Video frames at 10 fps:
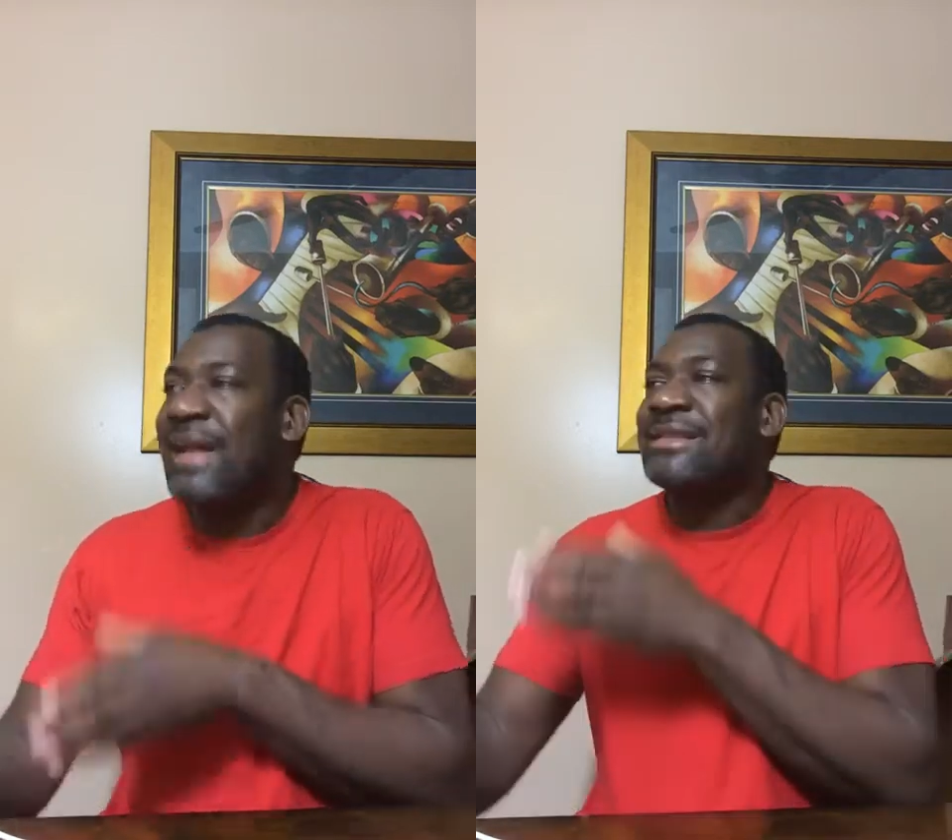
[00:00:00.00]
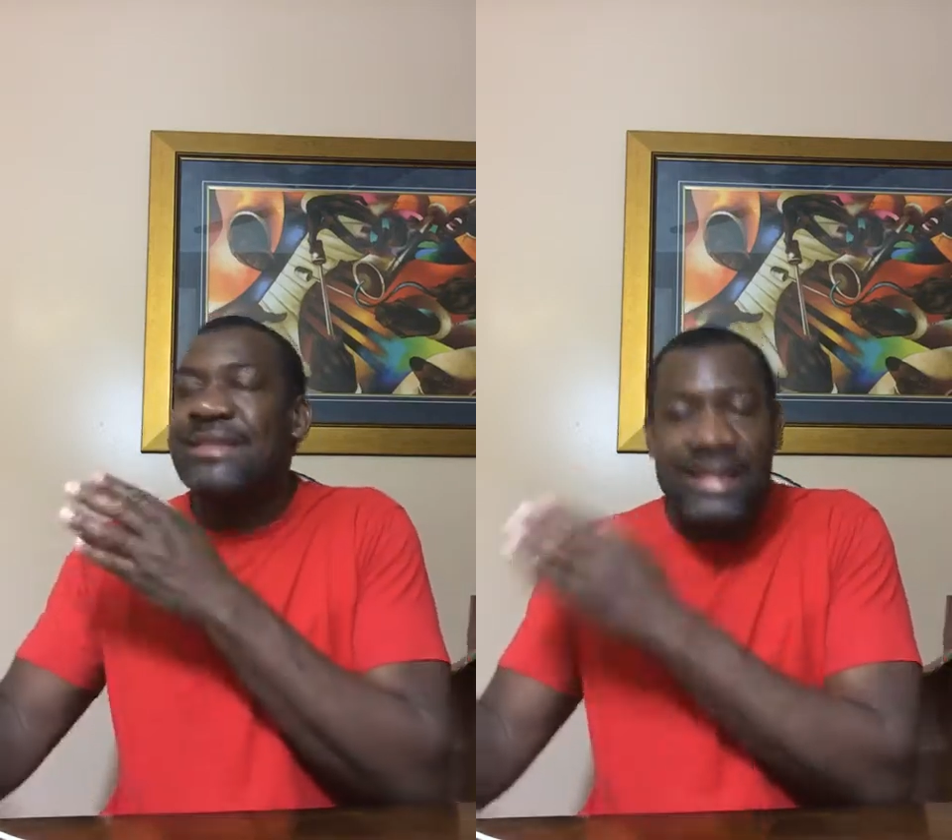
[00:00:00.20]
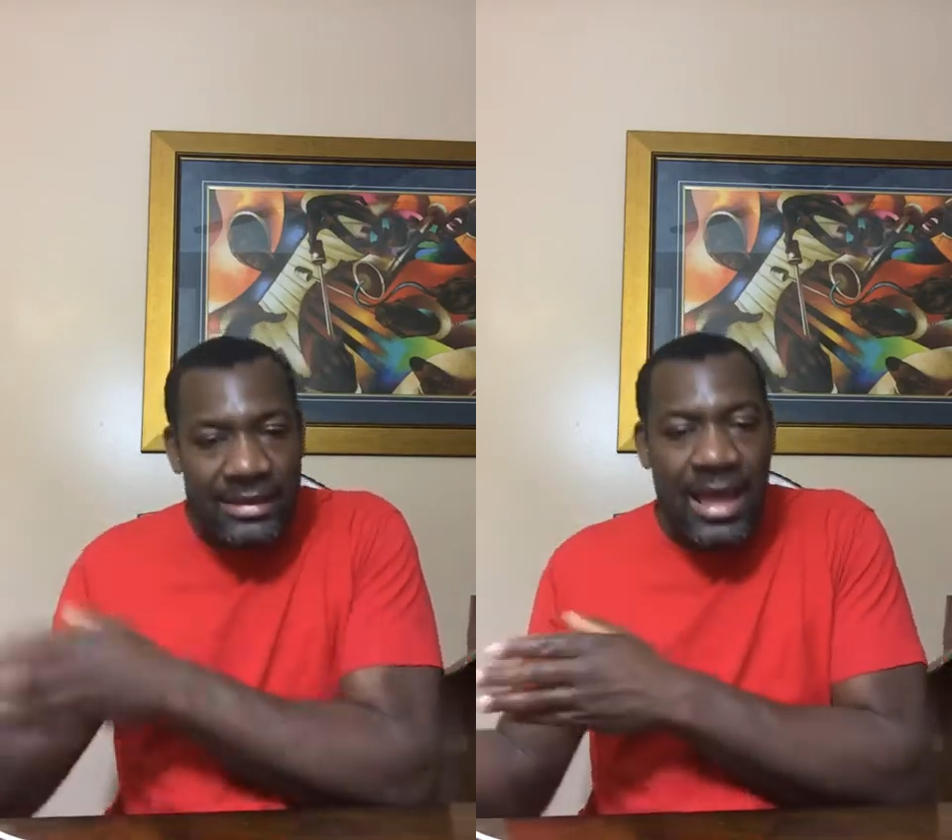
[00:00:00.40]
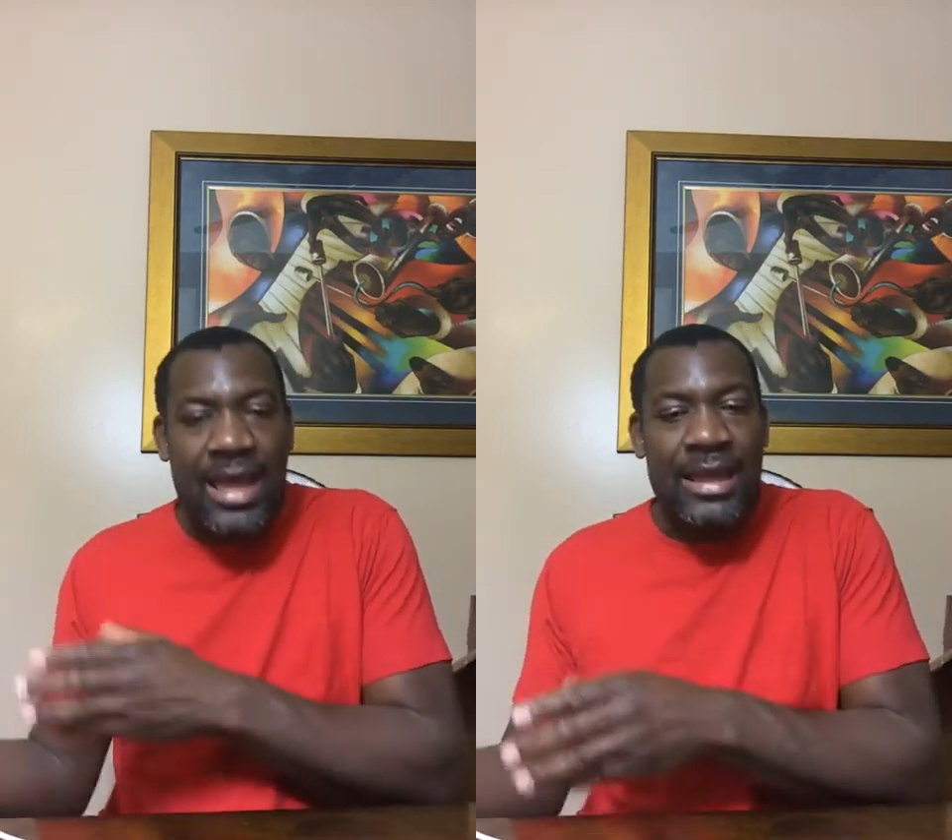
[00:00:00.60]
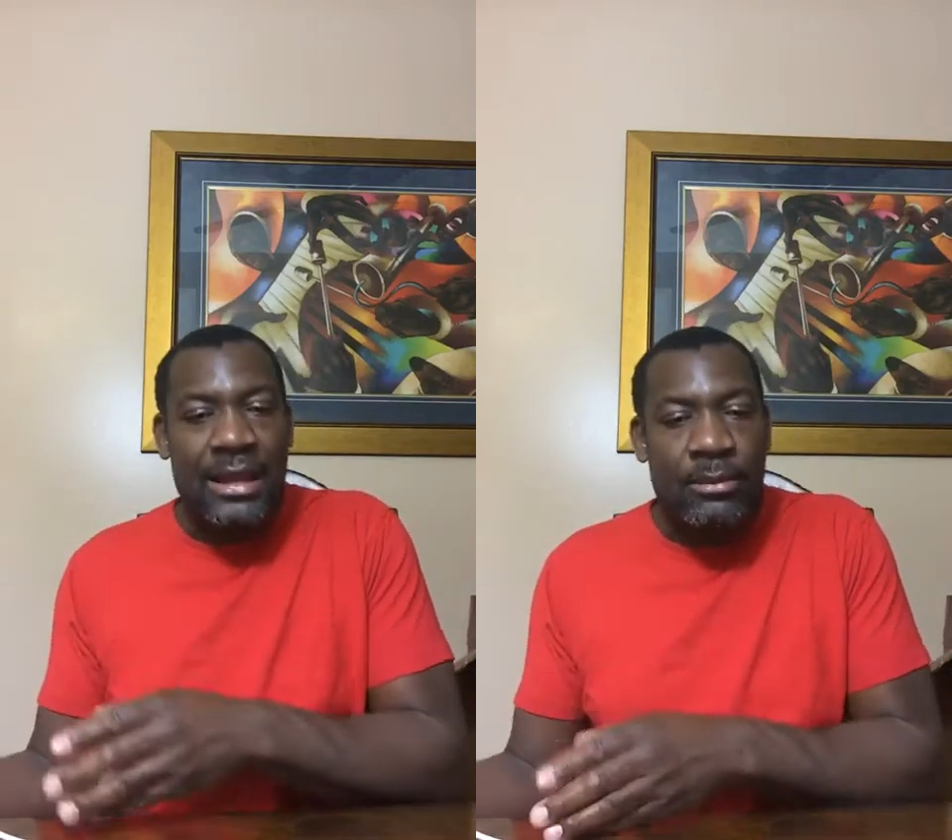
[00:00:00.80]
and that still
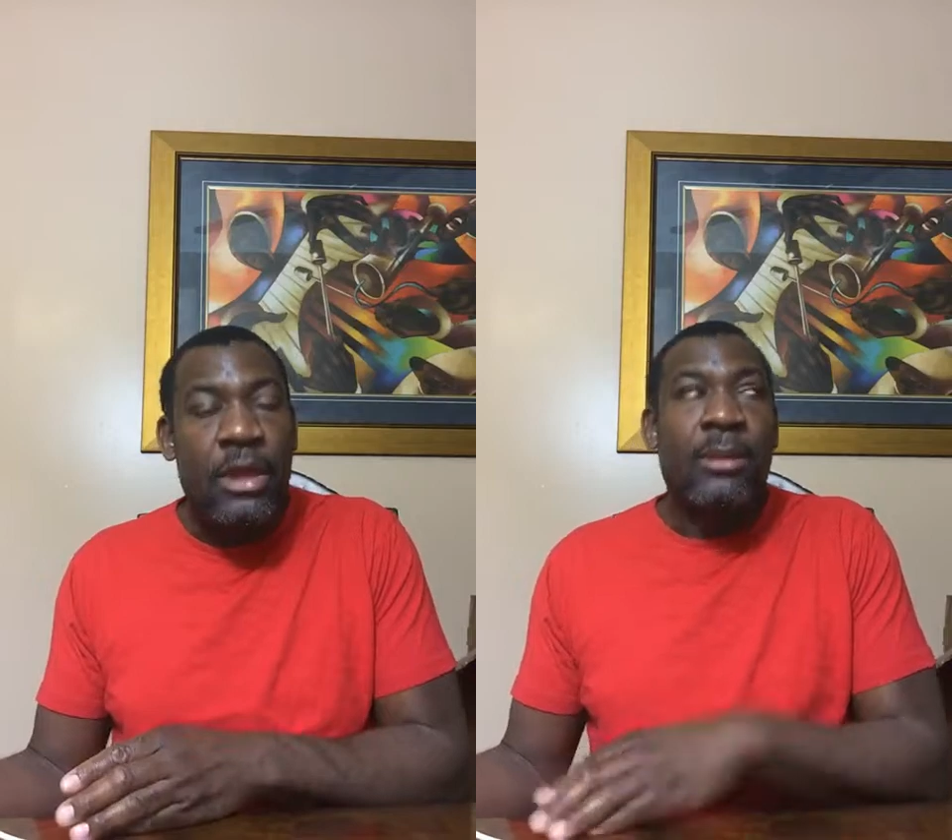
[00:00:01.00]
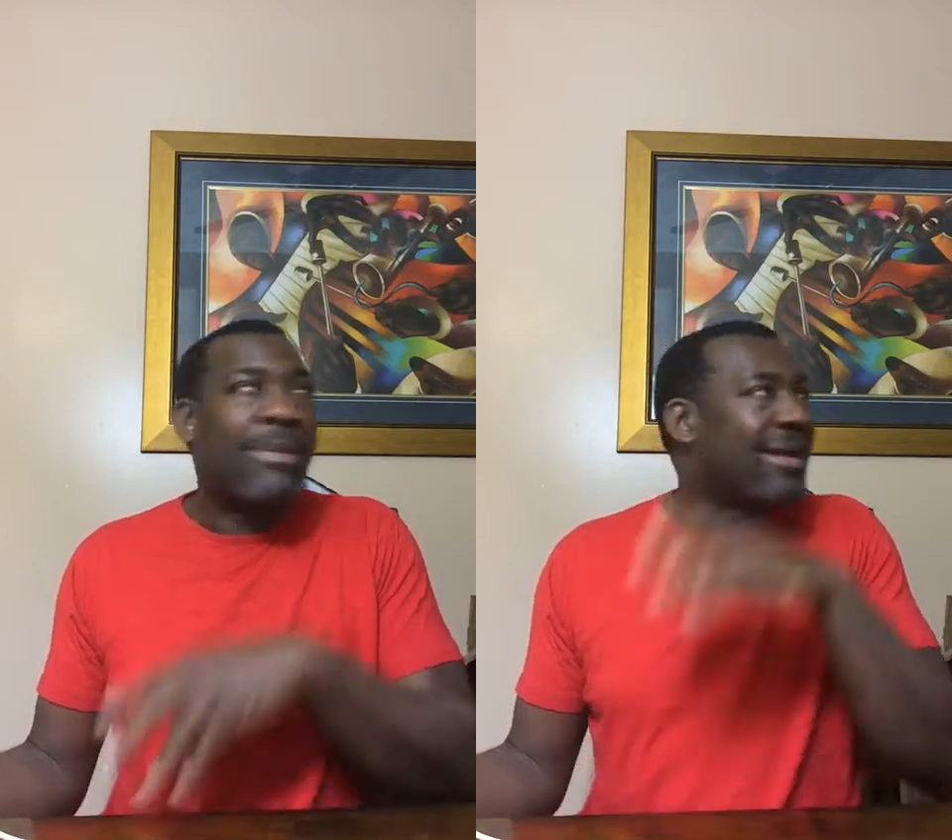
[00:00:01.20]
not help.